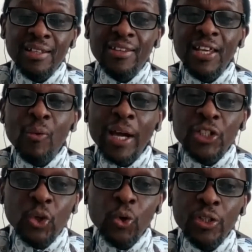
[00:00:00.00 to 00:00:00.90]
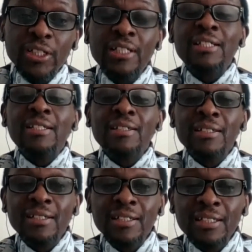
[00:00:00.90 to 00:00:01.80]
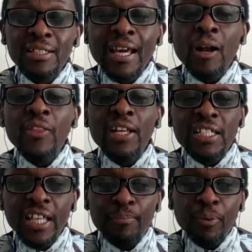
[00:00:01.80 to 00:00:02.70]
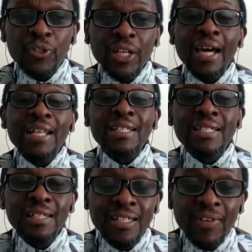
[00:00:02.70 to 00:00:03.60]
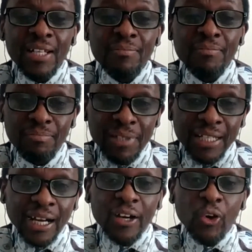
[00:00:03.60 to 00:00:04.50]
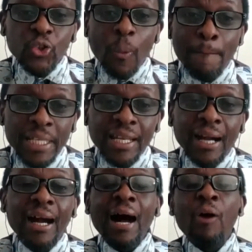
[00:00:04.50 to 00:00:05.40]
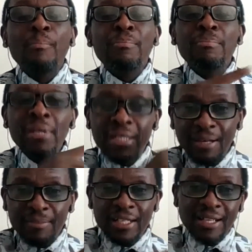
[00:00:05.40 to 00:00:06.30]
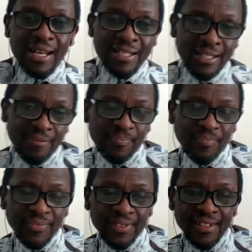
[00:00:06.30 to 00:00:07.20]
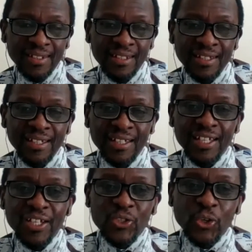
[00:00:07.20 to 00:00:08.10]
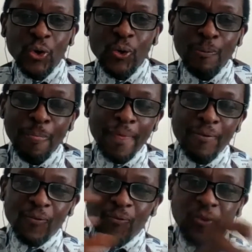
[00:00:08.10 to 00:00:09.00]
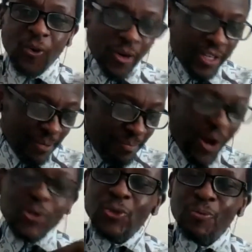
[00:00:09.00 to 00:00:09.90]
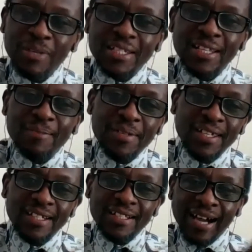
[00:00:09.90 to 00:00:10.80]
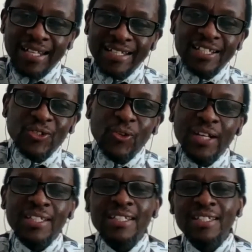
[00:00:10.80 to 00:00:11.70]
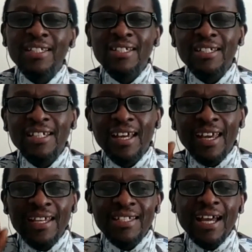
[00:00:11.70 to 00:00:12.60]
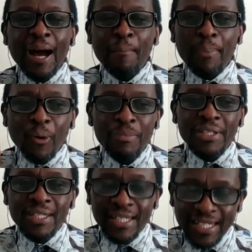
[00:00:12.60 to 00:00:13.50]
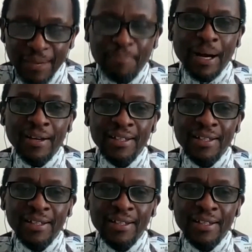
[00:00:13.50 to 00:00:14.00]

they were told, tell the disciples and even Peter, and also Peter, I'll meet them in Galilee. So for him now to meet them in Galilee, so that he is a promise keeper.